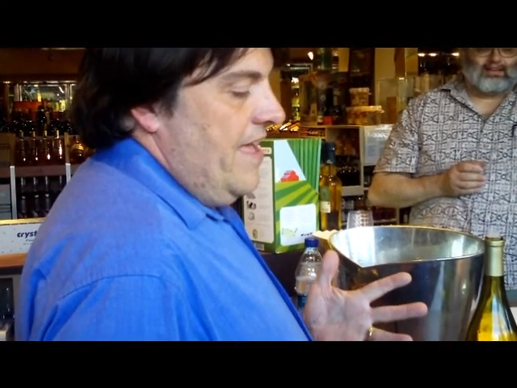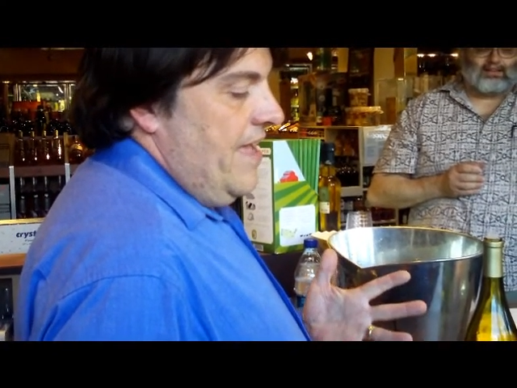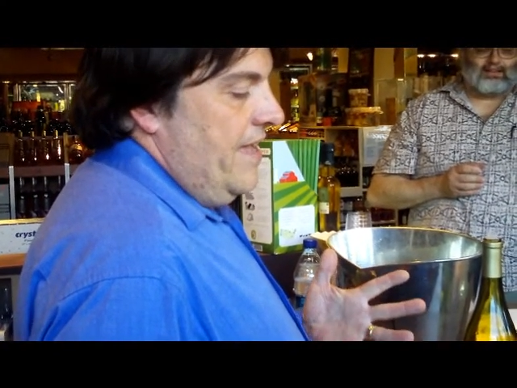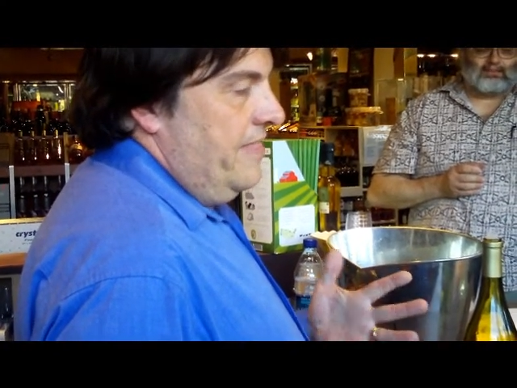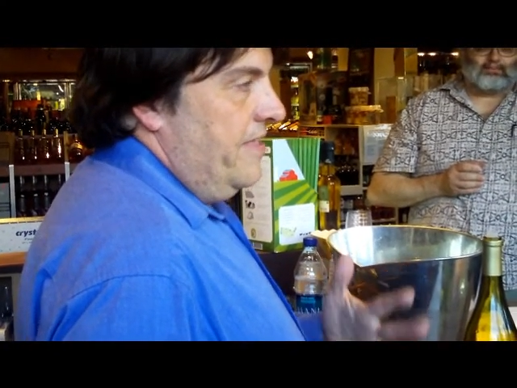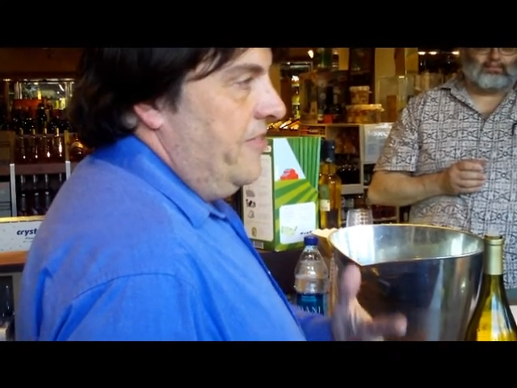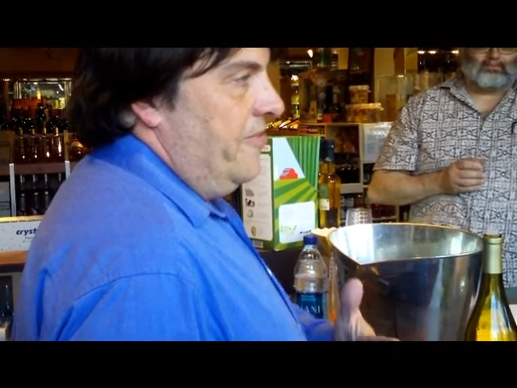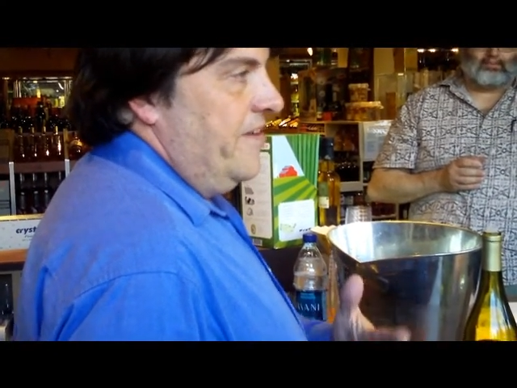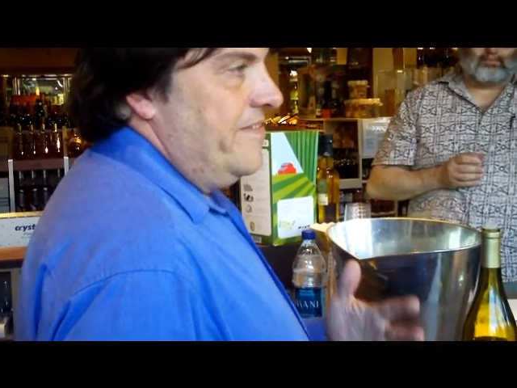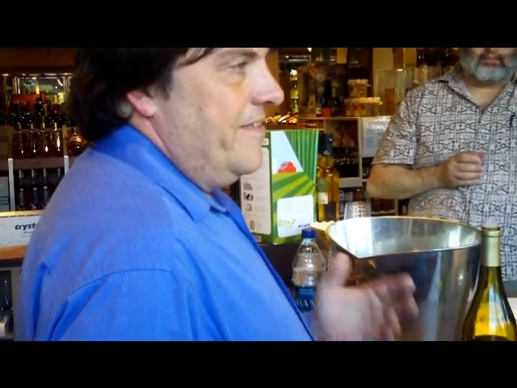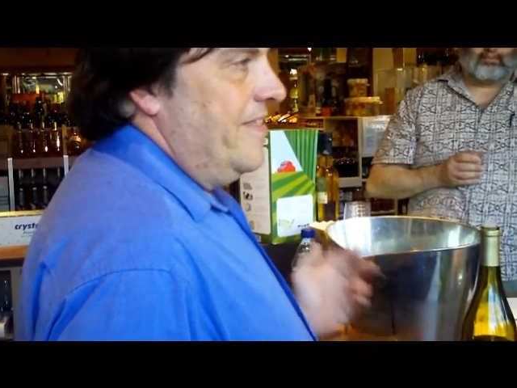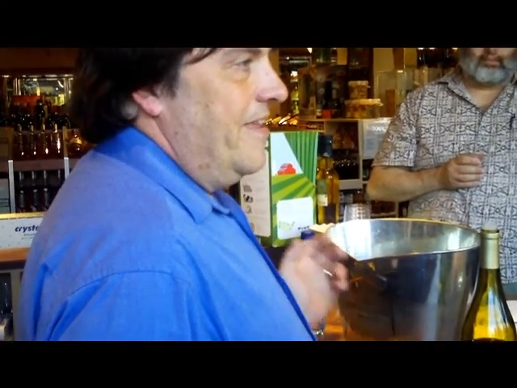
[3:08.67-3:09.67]
and then the
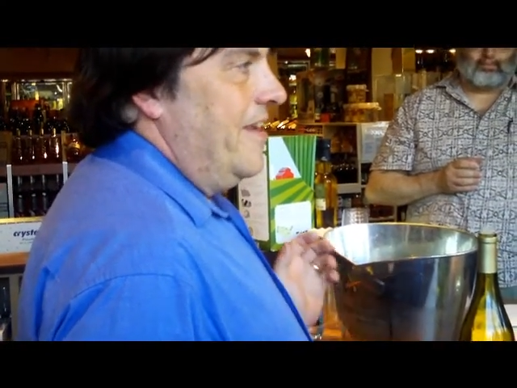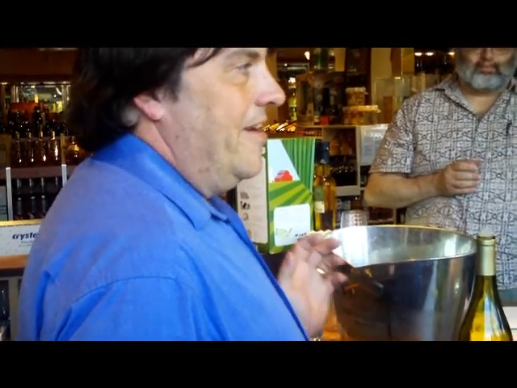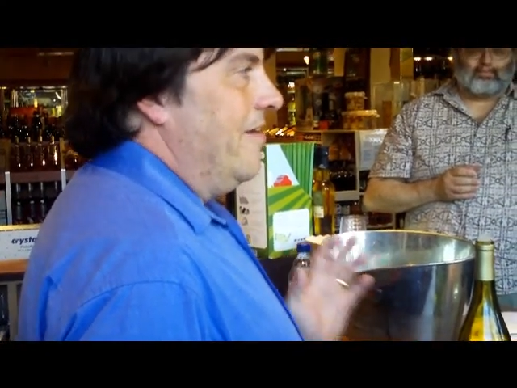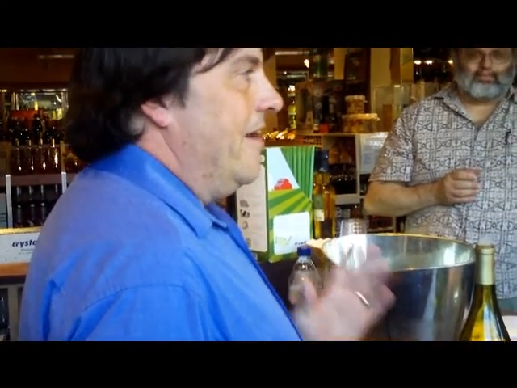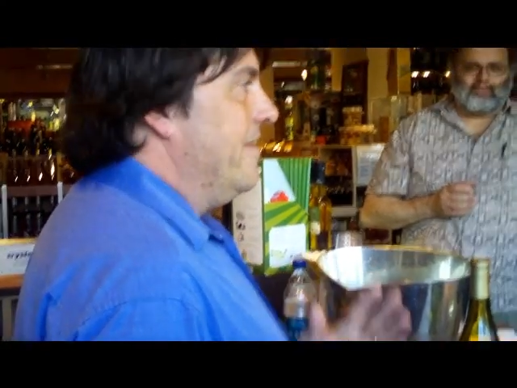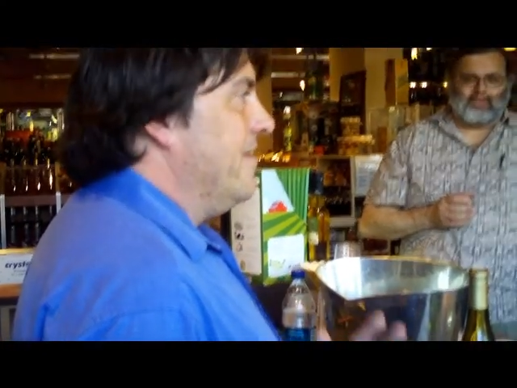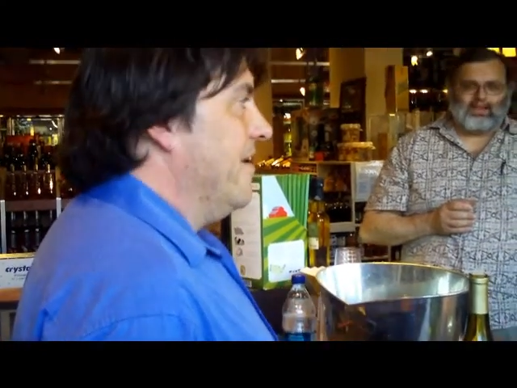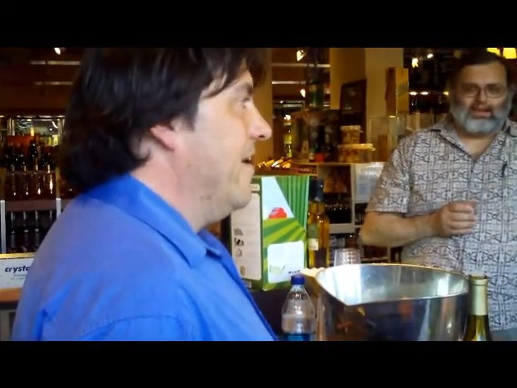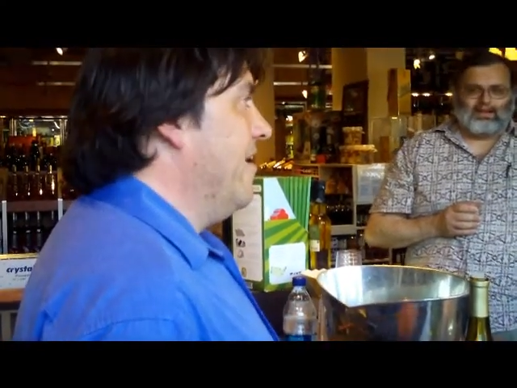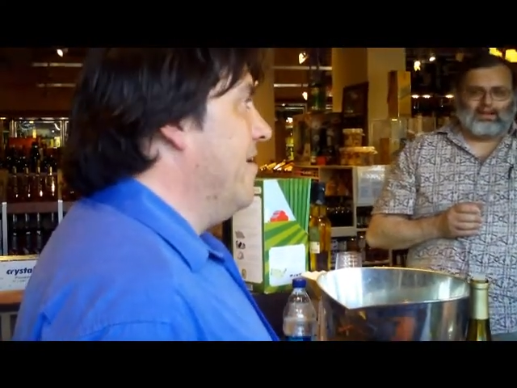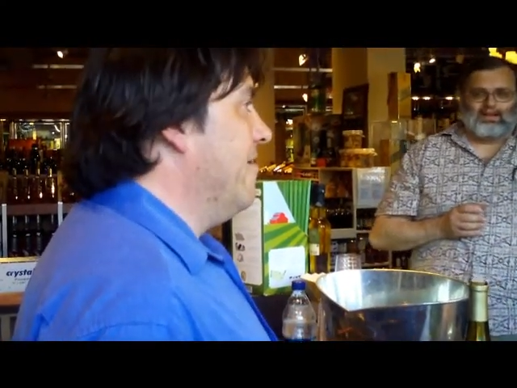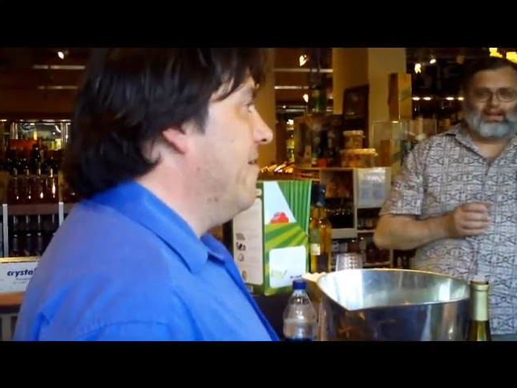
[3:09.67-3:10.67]
rest of the year
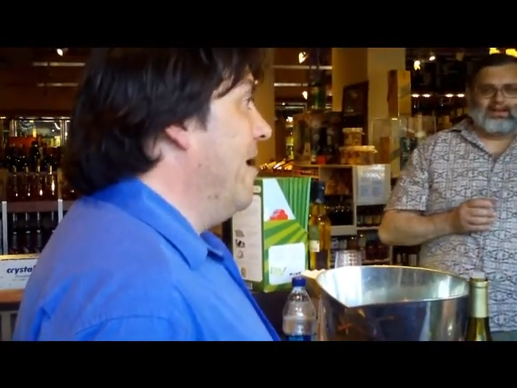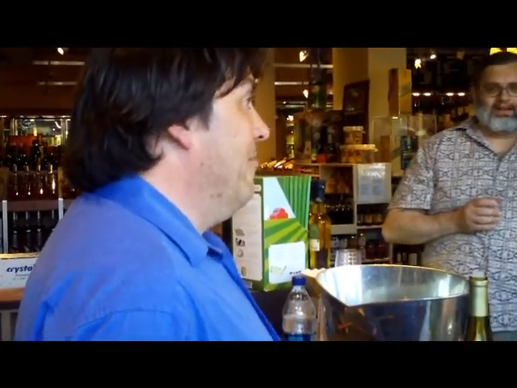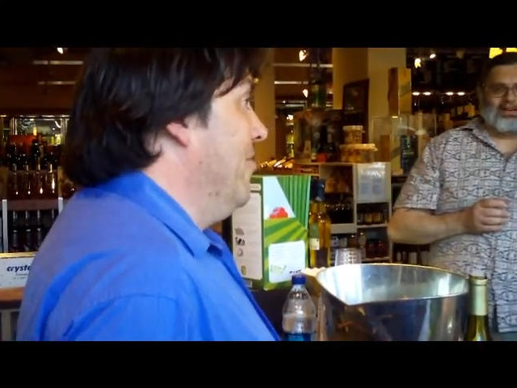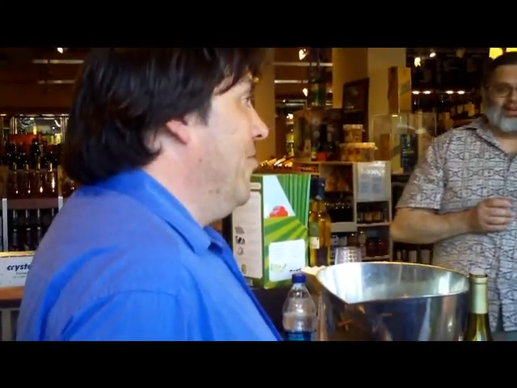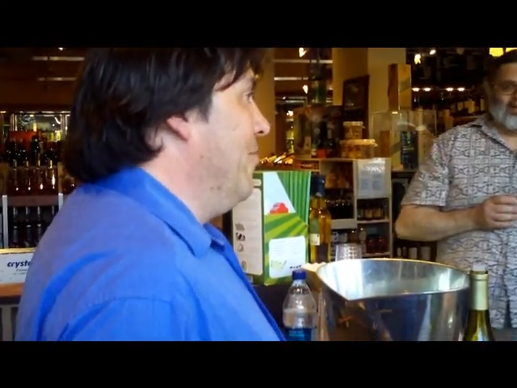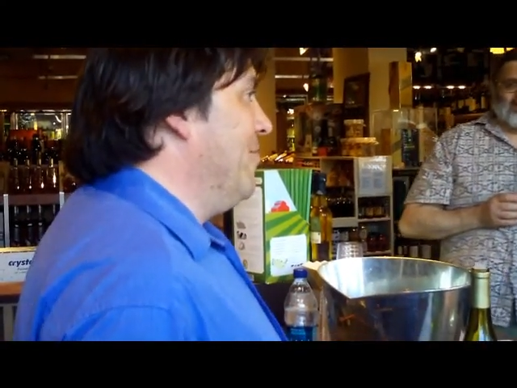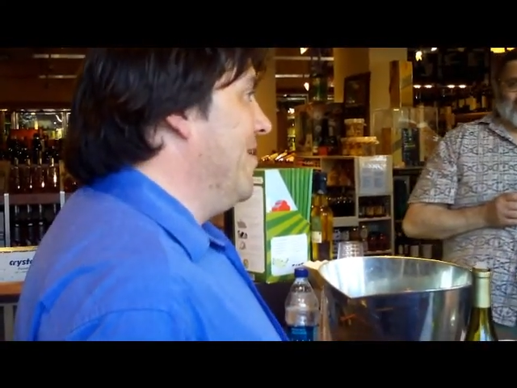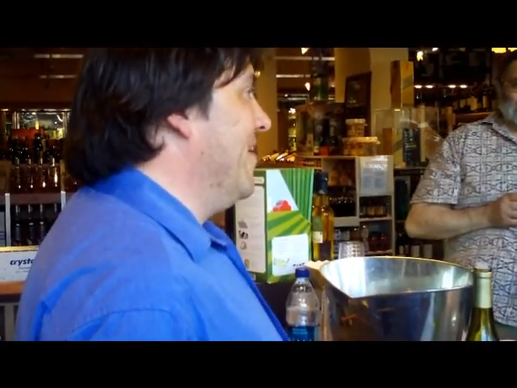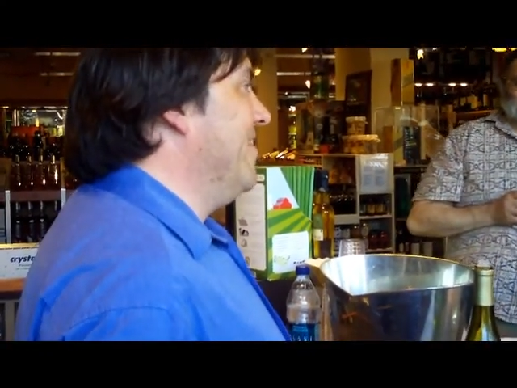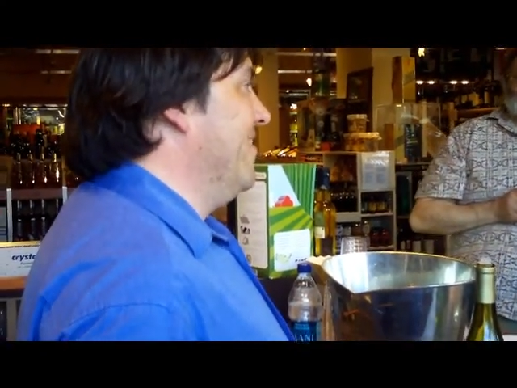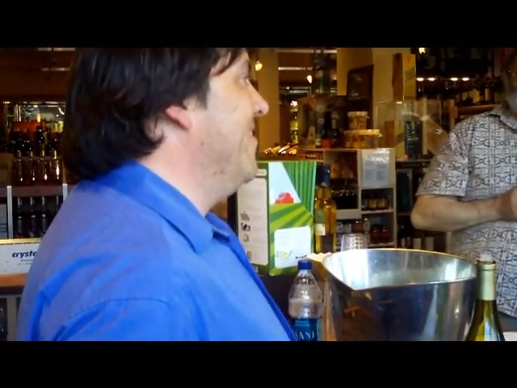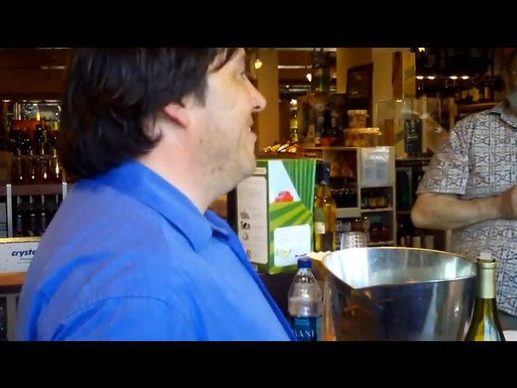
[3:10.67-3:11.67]
I'm the whole
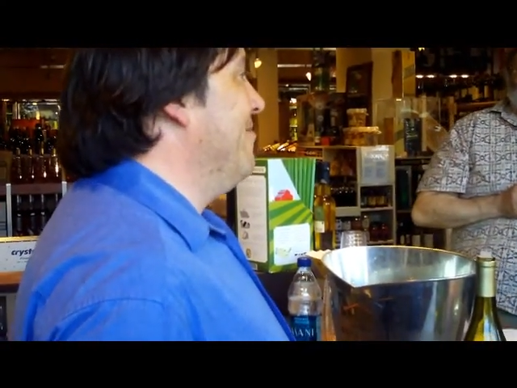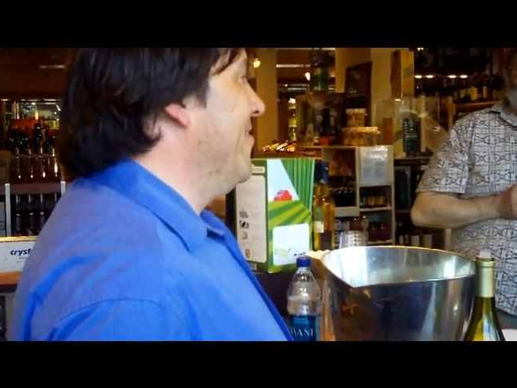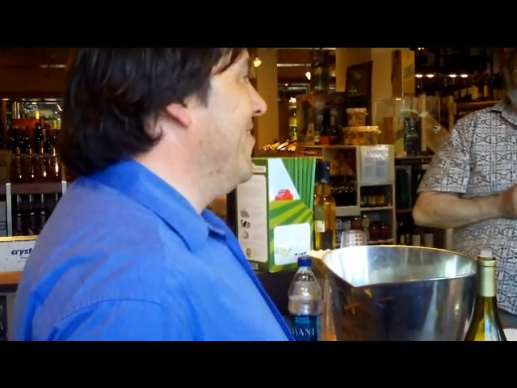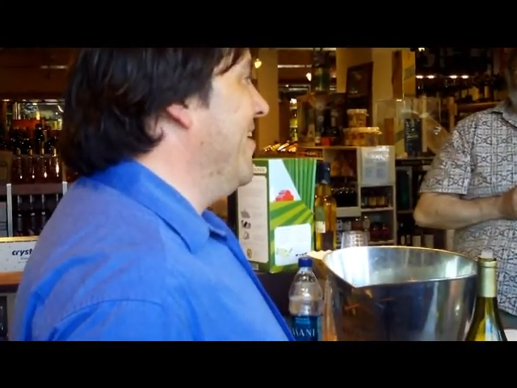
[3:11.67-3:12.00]
production team.